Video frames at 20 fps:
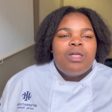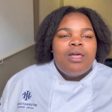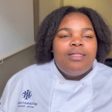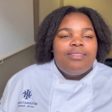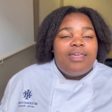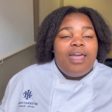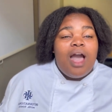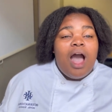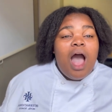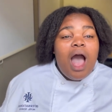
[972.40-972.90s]

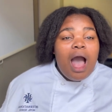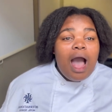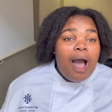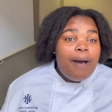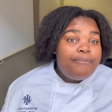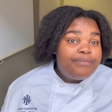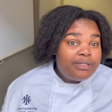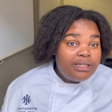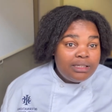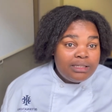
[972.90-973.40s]
There are
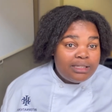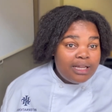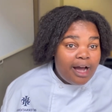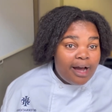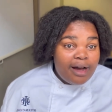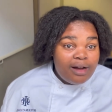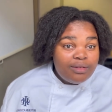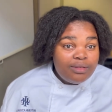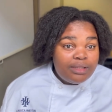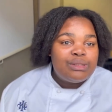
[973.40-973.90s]
ups and
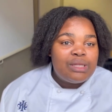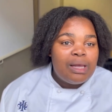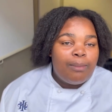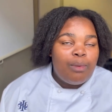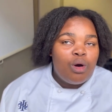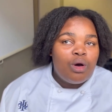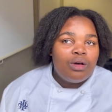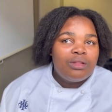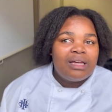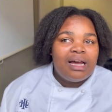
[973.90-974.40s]
downs, there
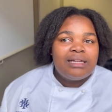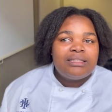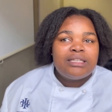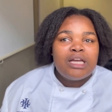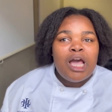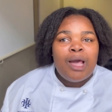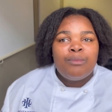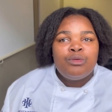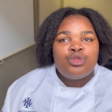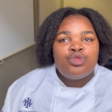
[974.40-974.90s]
are
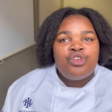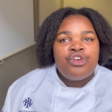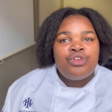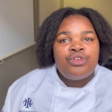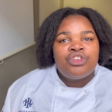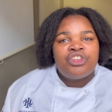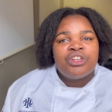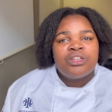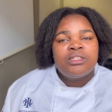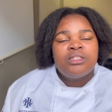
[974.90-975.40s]
times where you
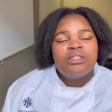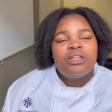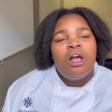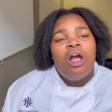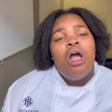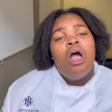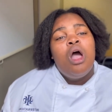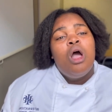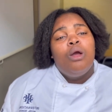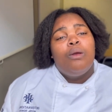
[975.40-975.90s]
just
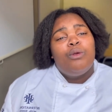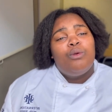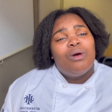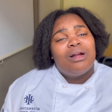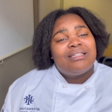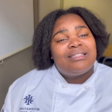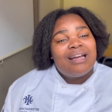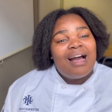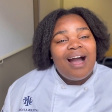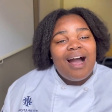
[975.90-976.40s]
you are
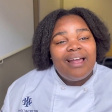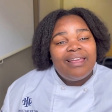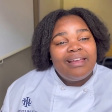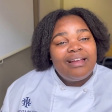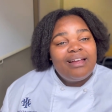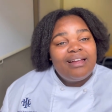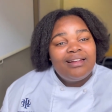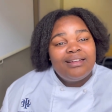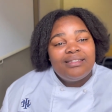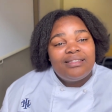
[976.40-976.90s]

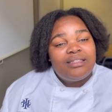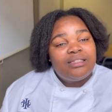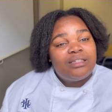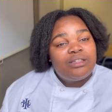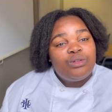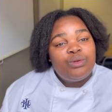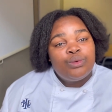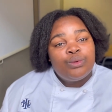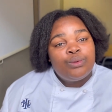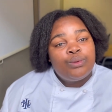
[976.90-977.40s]
tired
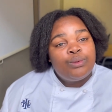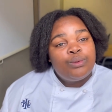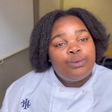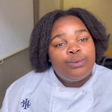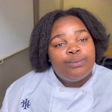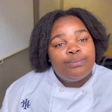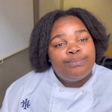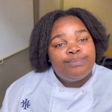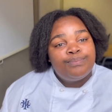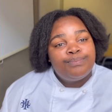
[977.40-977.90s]

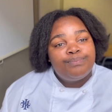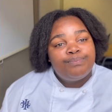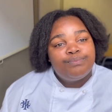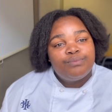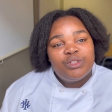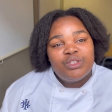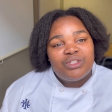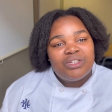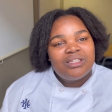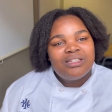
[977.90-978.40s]
you
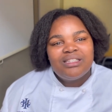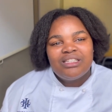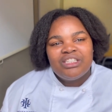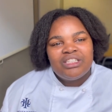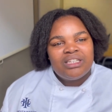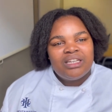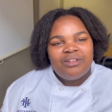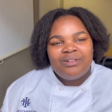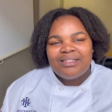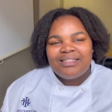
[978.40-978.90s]
you just
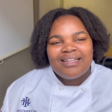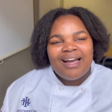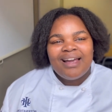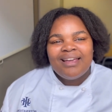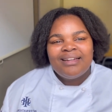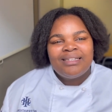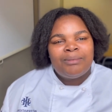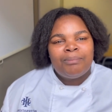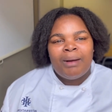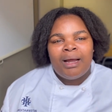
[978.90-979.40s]
you're
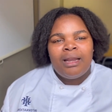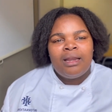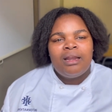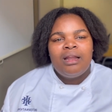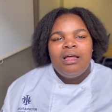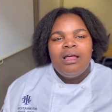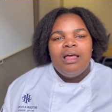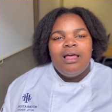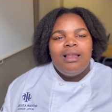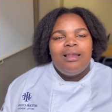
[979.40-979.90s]
tired man
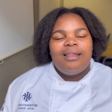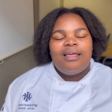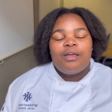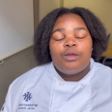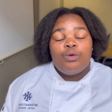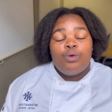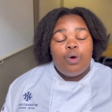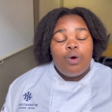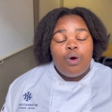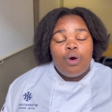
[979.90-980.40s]
like
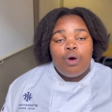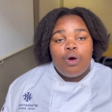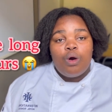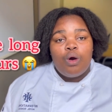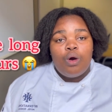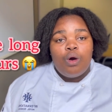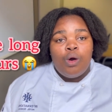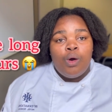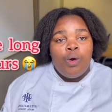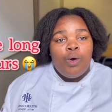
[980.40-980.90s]
you're
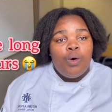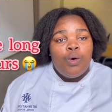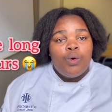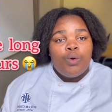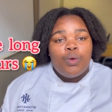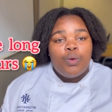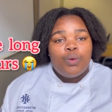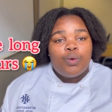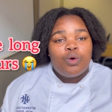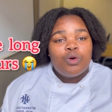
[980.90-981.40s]

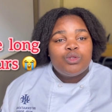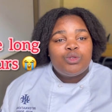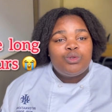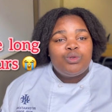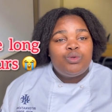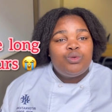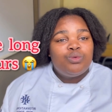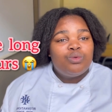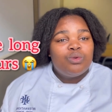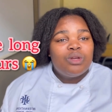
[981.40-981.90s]
because
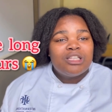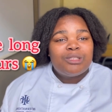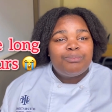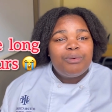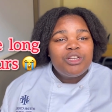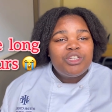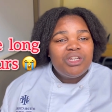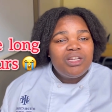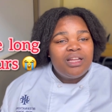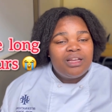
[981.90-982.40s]
you
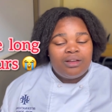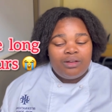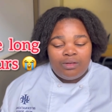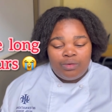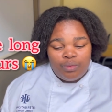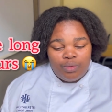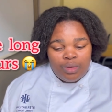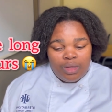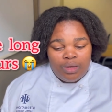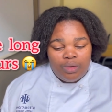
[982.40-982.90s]
especially
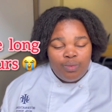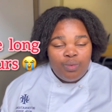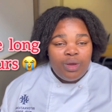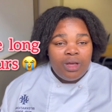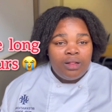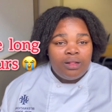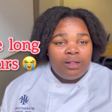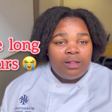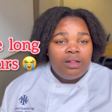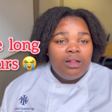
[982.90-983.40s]
we
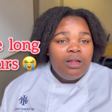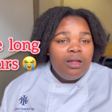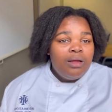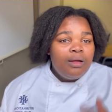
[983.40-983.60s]
will